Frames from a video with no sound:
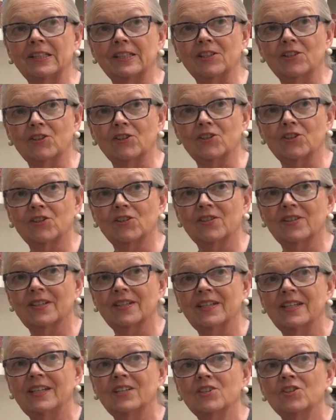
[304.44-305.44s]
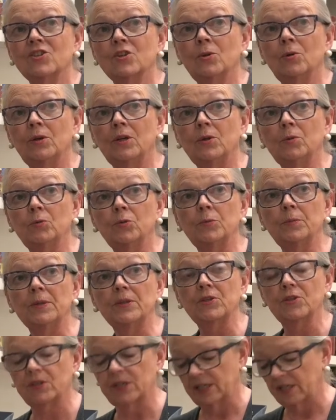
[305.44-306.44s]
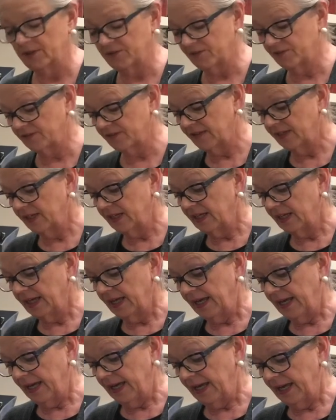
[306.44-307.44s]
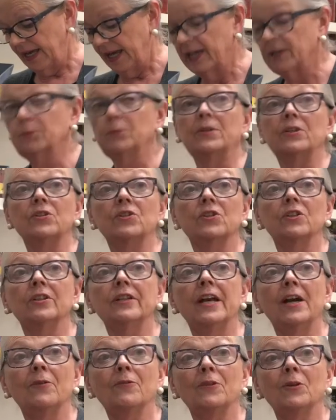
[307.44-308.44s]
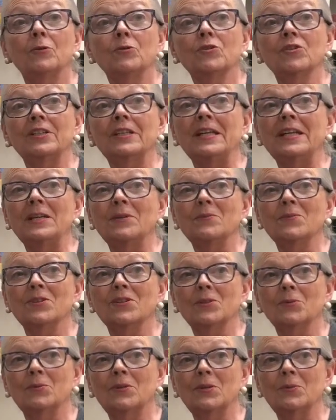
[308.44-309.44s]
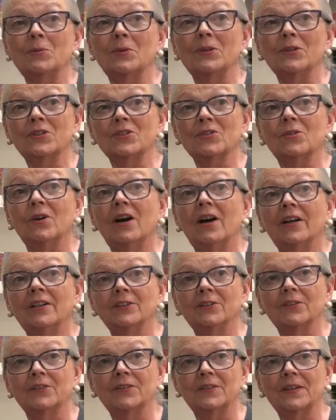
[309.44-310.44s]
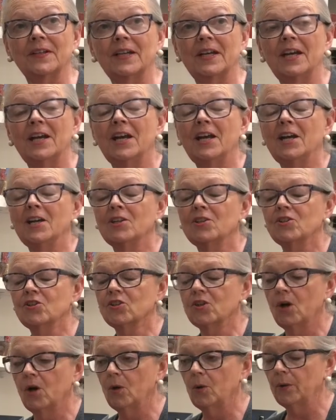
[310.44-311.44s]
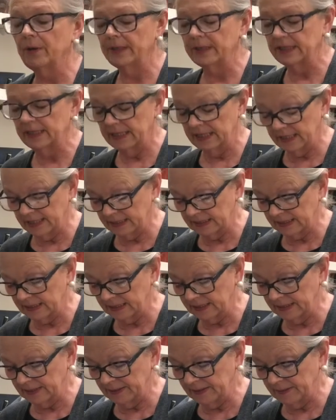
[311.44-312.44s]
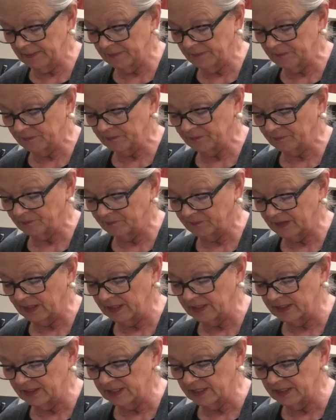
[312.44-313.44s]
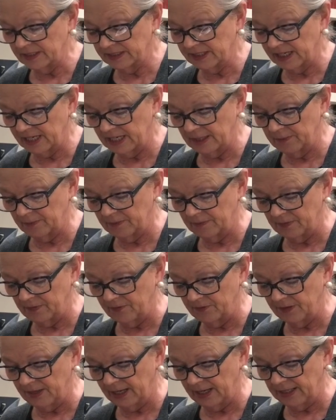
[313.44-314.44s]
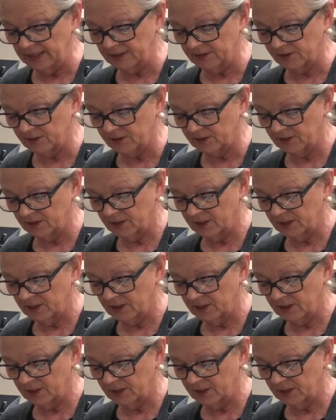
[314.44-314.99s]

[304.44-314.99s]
this so it will be safe? and we still have those names that we want to honor. So again, the idea came that